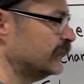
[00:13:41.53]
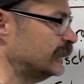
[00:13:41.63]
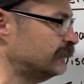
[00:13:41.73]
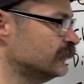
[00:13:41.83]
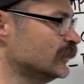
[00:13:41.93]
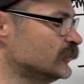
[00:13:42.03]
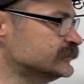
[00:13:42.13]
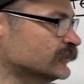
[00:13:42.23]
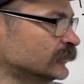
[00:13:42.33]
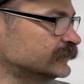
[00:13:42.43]
even though
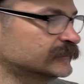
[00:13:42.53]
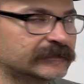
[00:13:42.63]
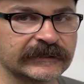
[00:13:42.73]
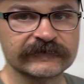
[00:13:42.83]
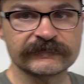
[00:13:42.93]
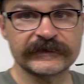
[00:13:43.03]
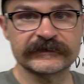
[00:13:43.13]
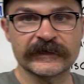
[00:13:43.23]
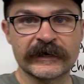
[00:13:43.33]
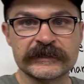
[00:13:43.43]
it's going to give me
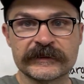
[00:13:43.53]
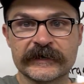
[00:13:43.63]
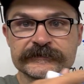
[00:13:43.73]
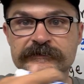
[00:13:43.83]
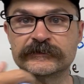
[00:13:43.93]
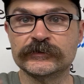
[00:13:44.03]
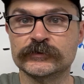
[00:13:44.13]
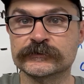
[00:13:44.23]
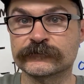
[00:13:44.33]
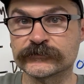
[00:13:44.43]
9,000
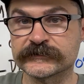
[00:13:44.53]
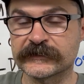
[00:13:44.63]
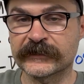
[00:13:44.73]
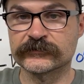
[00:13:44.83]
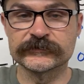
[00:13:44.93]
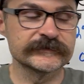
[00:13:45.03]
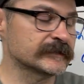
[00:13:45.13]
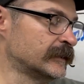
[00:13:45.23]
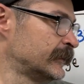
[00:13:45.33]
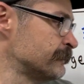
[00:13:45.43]
useful cycles,
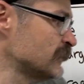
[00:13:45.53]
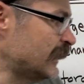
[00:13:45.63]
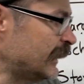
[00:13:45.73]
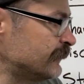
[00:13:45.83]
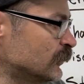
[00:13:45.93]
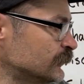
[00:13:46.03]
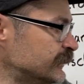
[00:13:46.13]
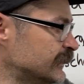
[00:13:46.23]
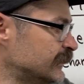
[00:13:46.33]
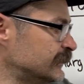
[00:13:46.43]
I'm
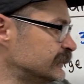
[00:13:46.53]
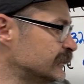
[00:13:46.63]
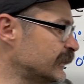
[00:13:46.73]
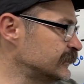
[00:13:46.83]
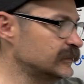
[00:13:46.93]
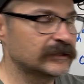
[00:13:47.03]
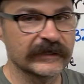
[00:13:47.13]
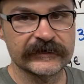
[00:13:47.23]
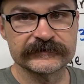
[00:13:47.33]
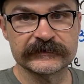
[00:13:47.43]
only getting
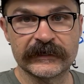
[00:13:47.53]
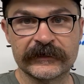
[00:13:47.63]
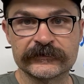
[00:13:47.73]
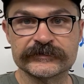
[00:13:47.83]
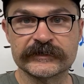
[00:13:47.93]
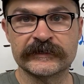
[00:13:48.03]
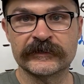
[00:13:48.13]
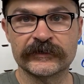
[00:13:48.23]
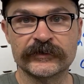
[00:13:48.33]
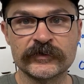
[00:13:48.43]
90,000 energy
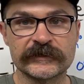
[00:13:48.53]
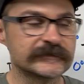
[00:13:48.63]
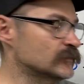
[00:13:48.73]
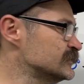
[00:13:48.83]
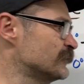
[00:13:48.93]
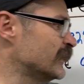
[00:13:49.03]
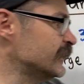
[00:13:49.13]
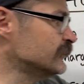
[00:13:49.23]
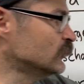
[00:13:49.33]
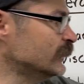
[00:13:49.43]
units, which
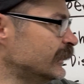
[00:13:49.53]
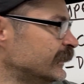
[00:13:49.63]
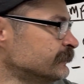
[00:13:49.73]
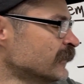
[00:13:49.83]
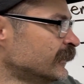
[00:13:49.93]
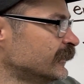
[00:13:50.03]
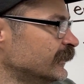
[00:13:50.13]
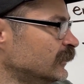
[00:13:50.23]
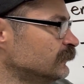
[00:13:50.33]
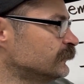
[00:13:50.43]
by the way,
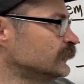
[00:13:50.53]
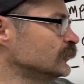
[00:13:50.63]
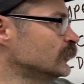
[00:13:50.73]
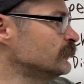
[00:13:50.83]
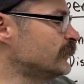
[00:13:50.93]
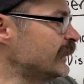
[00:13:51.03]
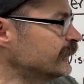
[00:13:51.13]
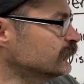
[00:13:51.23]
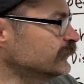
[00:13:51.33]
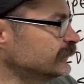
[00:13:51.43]
if your
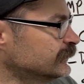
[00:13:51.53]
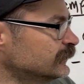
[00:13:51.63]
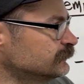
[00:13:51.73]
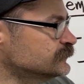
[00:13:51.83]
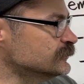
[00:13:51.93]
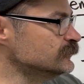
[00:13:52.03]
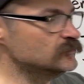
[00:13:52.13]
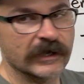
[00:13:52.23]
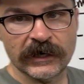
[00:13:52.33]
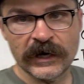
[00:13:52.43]
battery gives
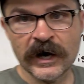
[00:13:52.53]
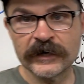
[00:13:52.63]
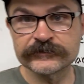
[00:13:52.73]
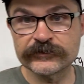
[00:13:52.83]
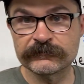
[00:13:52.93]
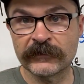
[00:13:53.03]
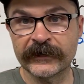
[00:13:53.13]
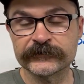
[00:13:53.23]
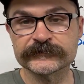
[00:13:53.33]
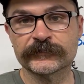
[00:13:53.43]
you 100
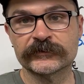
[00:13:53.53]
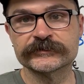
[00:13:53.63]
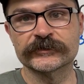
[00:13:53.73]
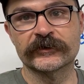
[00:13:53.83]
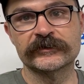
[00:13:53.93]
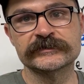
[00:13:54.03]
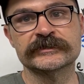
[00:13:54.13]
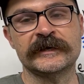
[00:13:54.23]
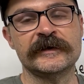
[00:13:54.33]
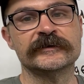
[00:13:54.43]
miles per
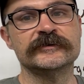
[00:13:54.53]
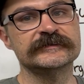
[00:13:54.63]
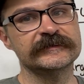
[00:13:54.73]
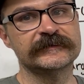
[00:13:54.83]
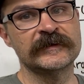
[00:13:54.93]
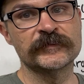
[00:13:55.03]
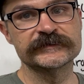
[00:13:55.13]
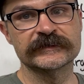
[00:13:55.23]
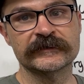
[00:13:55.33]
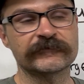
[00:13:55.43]
charge, using
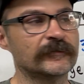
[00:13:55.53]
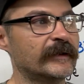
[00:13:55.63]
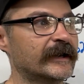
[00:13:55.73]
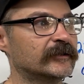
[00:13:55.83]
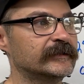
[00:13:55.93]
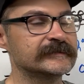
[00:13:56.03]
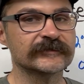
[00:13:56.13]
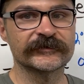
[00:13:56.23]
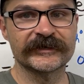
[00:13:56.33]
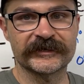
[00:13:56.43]
10% of your battery is
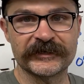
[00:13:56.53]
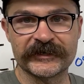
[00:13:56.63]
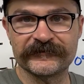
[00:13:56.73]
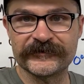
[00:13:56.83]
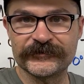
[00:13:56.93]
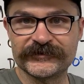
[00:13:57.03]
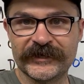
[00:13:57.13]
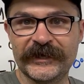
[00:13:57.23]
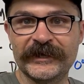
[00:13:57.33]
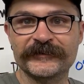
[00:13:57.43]
only going to give you
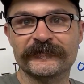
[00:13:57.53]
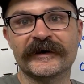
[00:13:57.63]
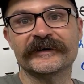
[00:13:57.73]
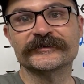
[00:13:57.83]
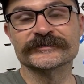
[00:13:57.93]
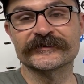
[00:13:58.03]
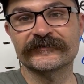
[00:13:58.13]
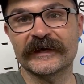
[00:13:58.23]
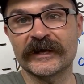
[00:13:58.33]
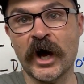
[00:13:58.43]
10 miles of
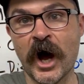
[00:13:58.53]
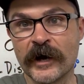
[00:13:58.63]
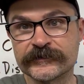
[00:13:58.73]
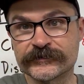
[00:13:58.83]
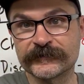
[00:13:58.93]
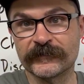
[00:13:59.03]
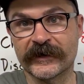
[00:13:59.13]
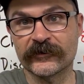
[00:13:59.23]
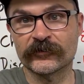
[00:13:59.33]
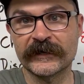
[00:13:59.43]
that
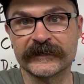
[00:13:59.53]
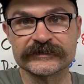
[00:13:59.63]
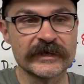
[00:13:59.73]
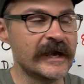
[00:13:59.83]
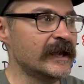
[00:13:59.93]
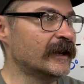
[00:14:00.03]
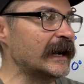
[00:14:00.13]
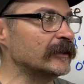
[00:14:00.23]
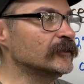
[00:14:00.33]
100-mile range. I don't